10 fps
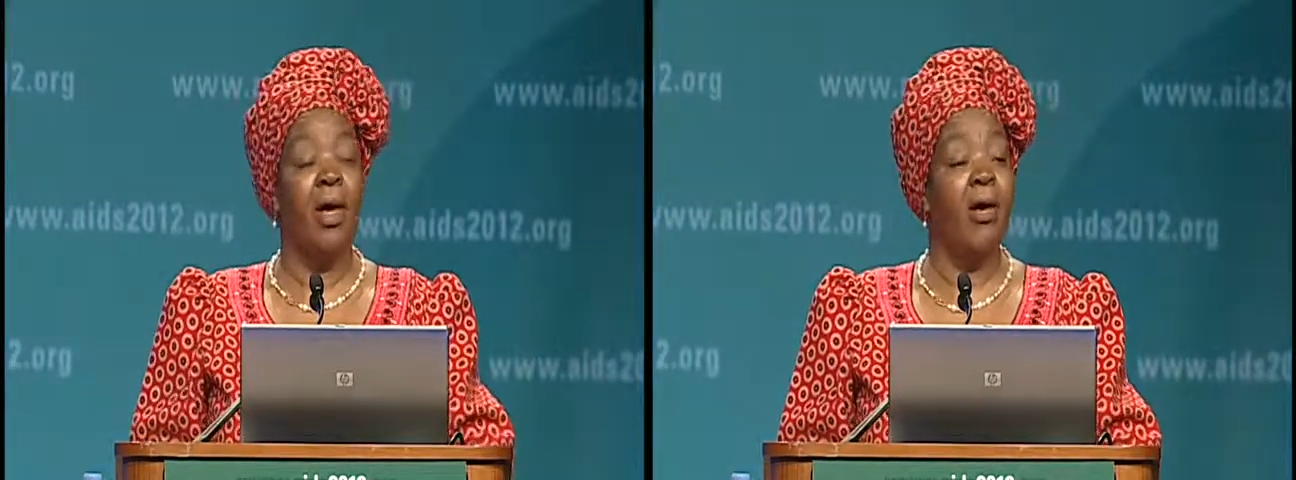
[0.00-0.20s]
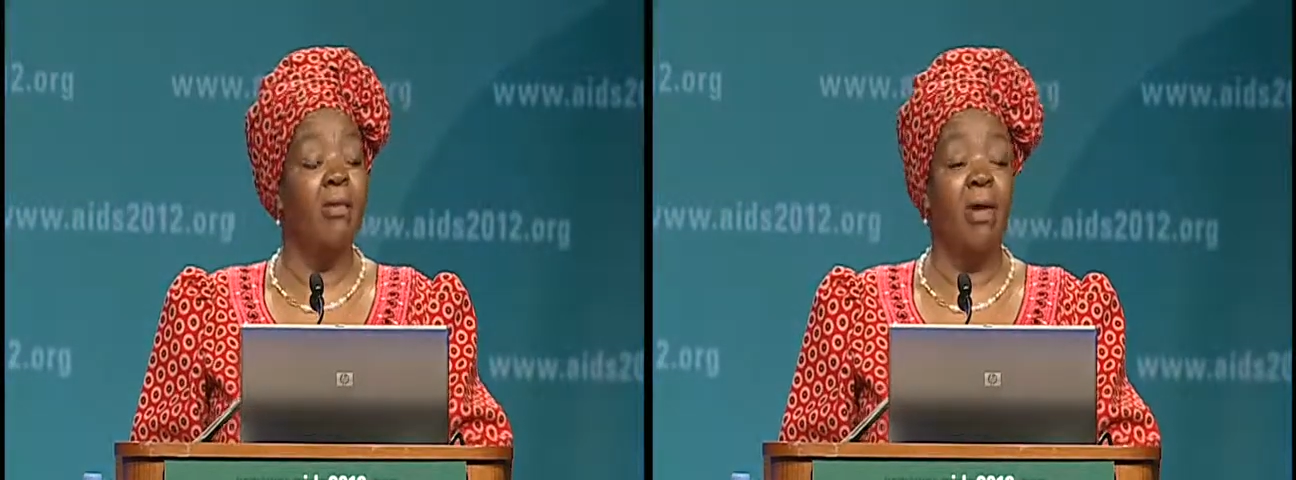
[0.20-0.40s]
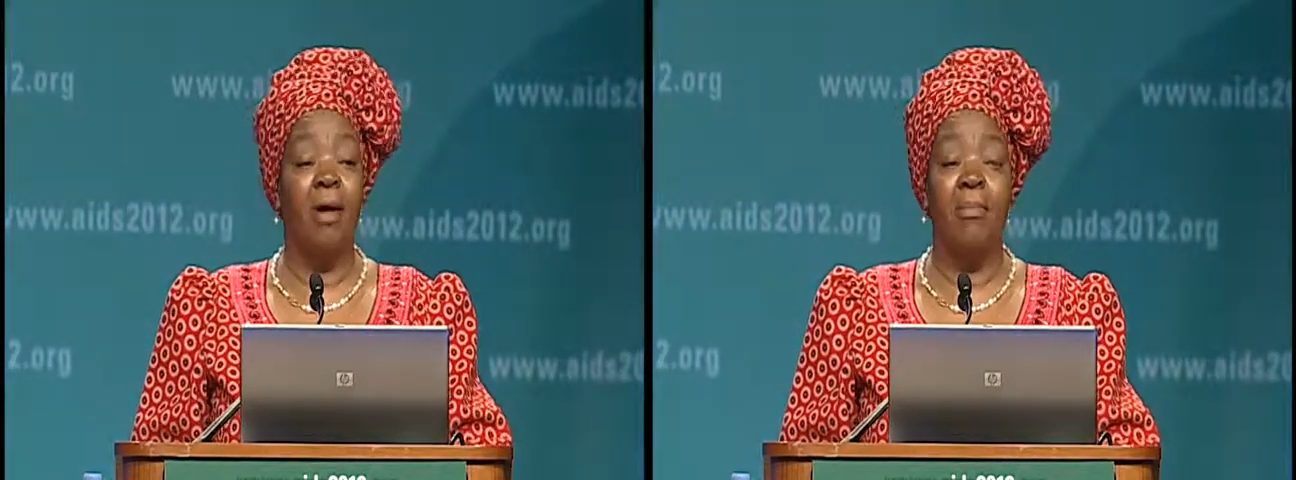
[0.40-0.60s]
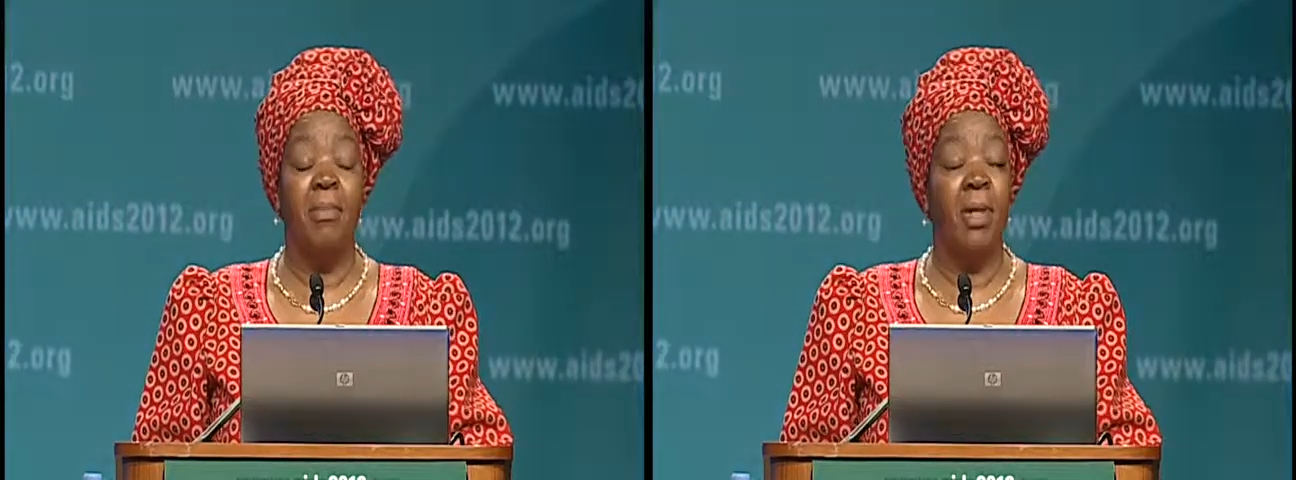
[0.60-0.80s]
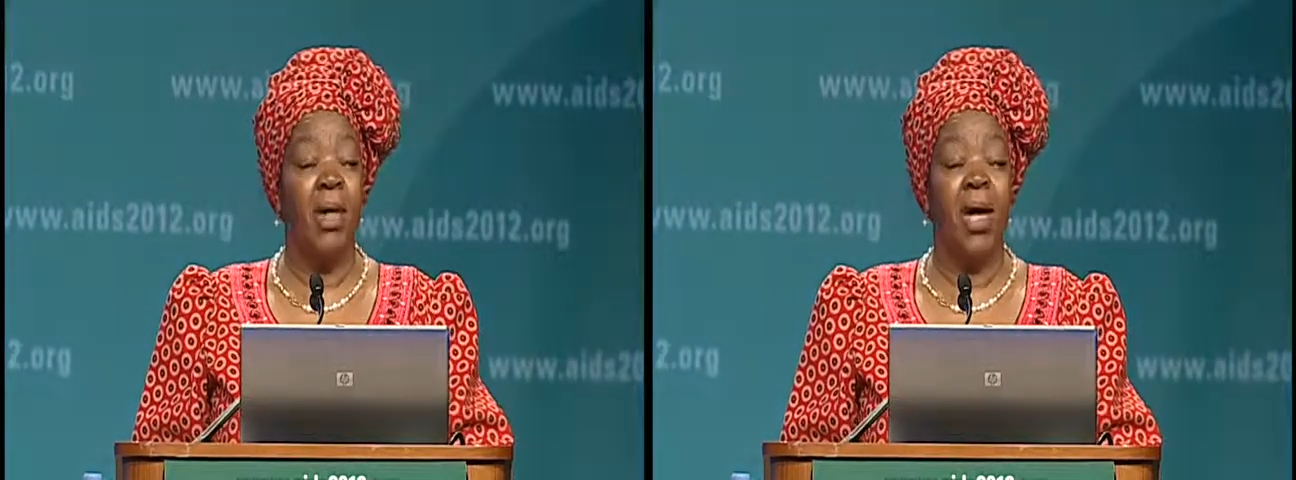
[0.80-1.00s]
And uh,
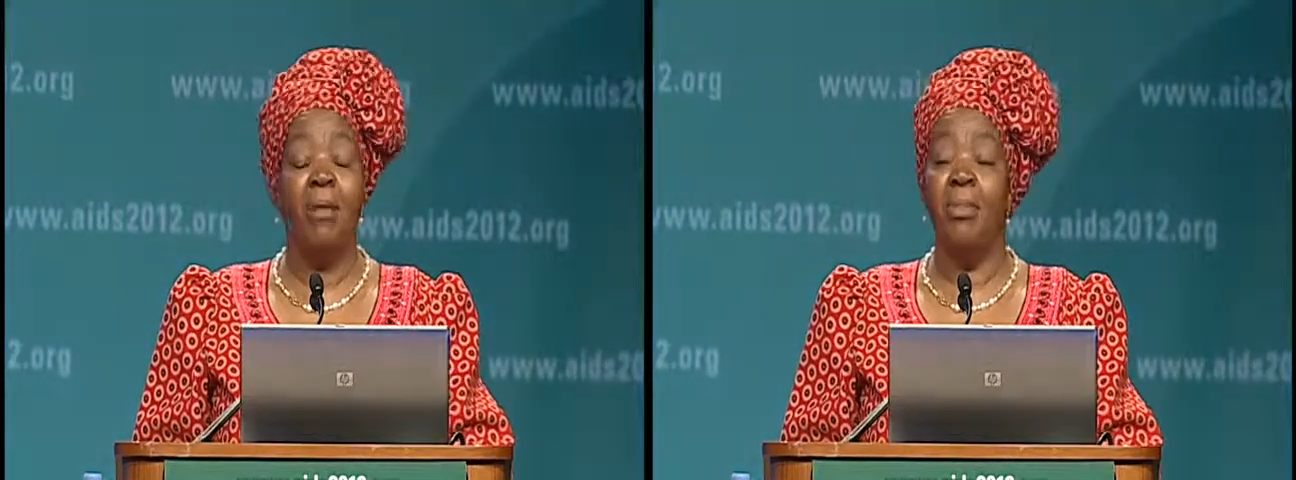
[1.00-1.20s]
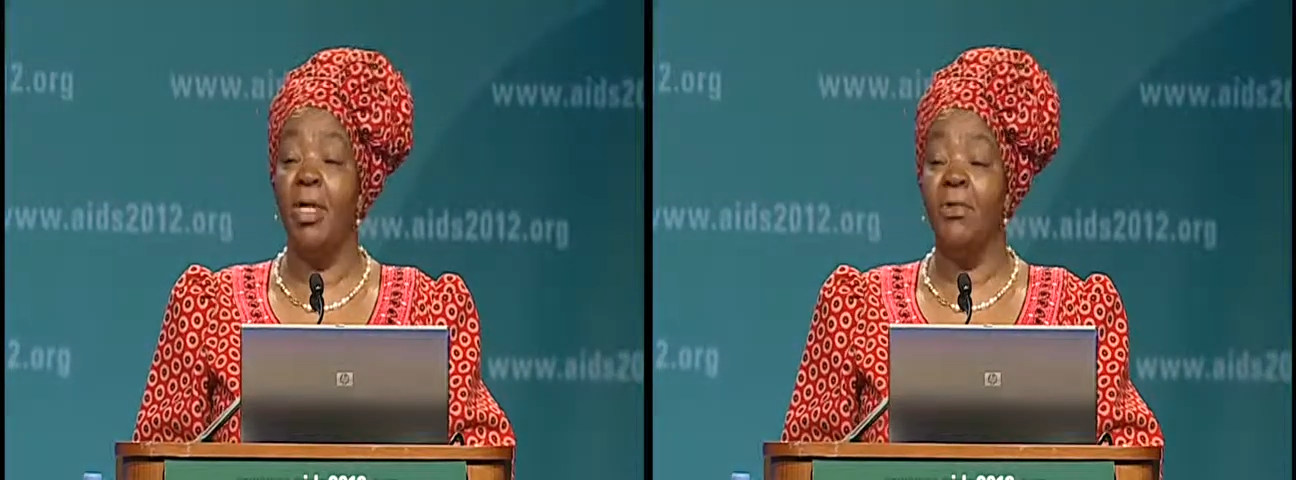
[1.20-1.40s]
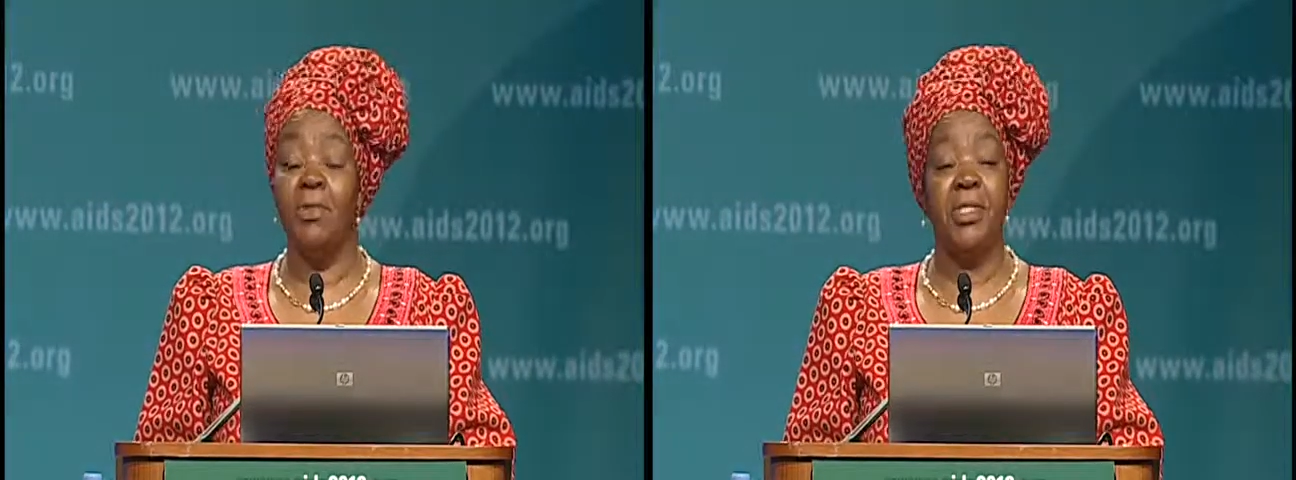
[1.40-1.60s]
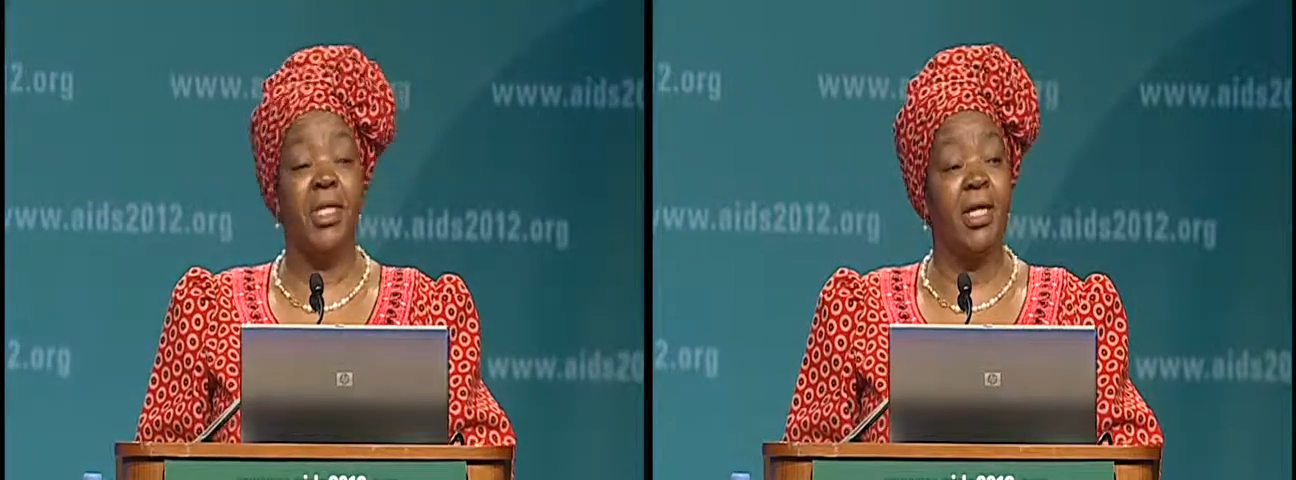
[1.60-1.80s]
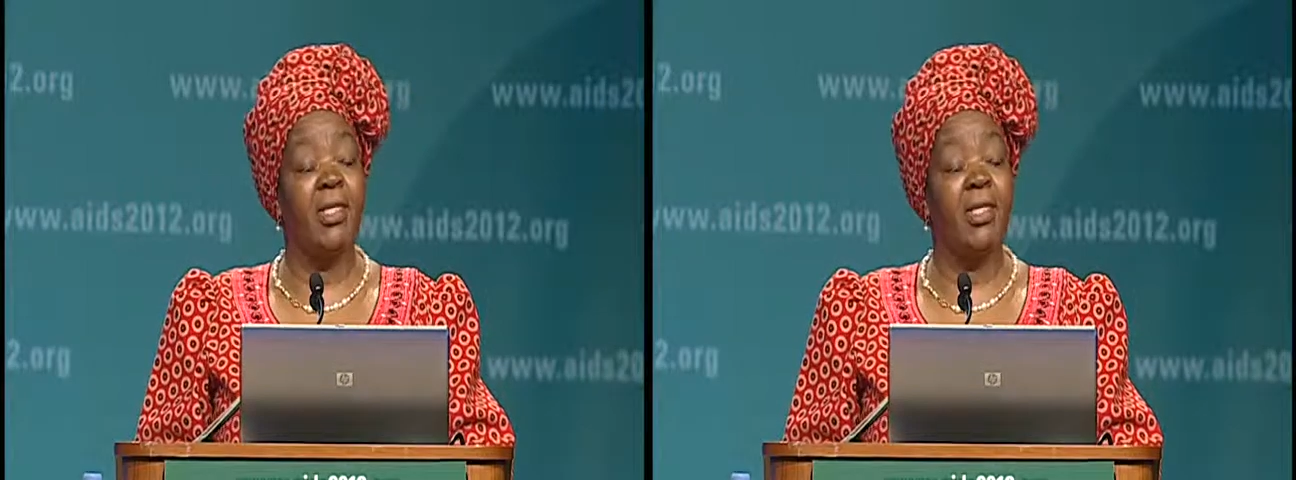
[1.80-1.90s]
I'm glad to say that